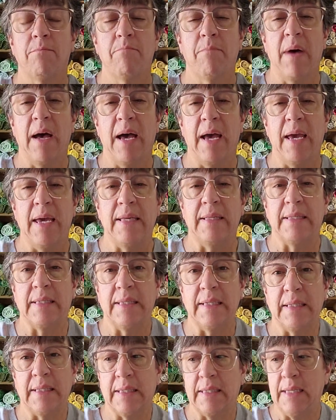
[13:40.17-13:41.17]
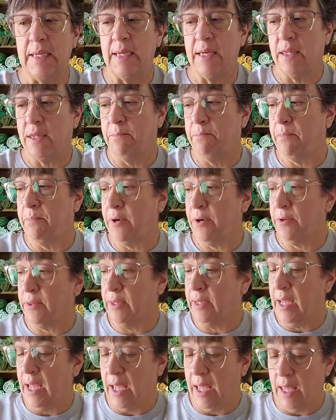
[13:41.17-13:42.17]
my 60th
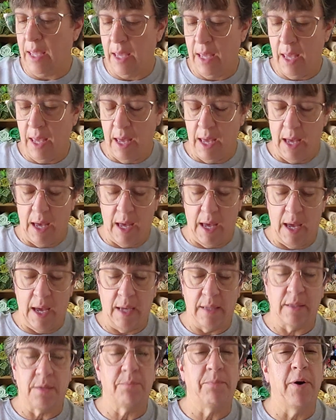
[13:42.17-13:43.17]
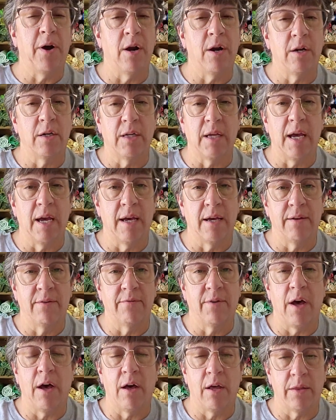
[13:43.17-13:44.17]
birthday as part
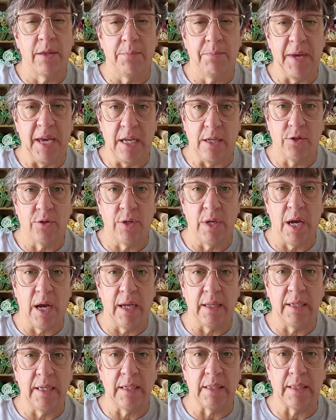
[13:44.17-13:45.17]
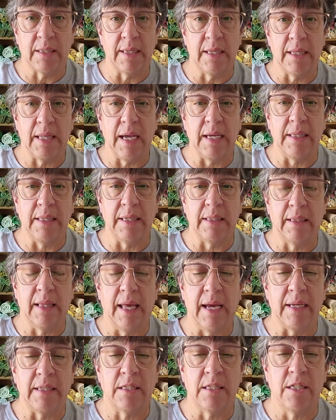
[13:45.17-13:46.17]
of all the patriotics that I did
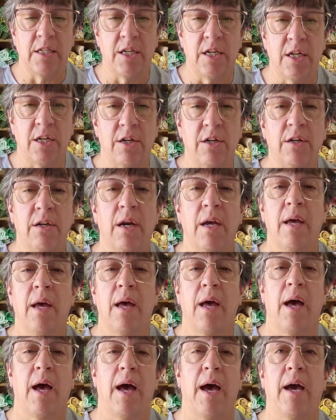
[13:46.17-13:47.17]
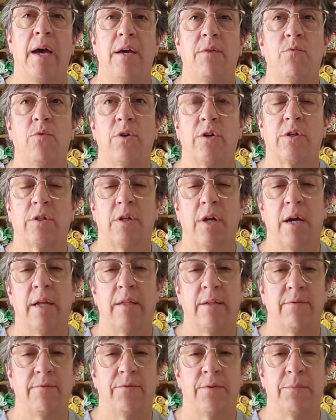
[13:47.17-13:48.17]
last year. I worked
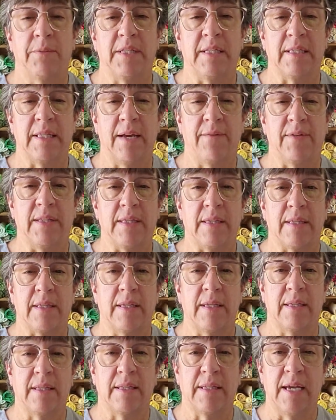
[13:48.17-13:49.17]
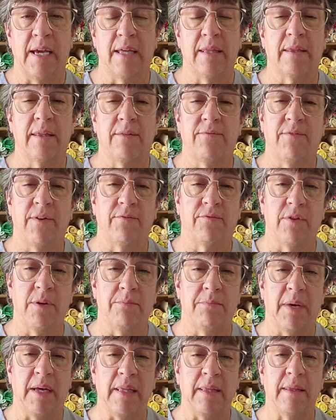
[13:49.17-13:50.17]
on it from the 7th to the 10th of every
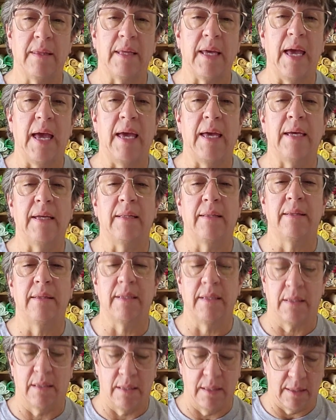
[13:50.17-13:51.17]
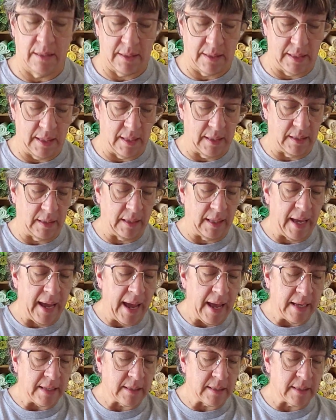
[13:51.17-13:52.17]
month, and this is the
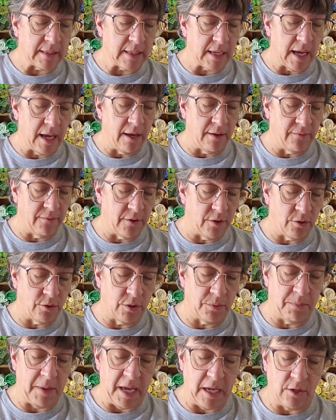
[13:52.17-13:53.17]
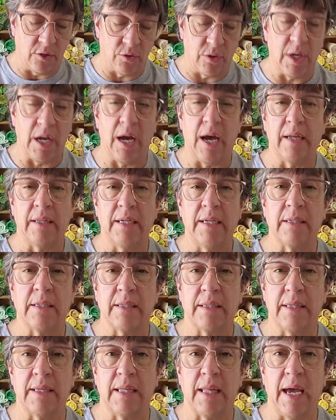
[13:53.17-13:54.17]
last of those
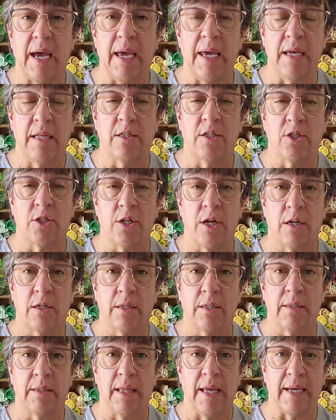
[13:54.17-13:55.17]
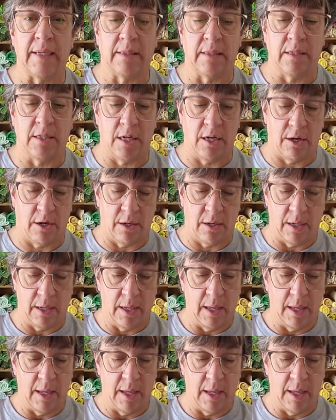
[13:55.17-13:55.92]
patriotics that I had started last year.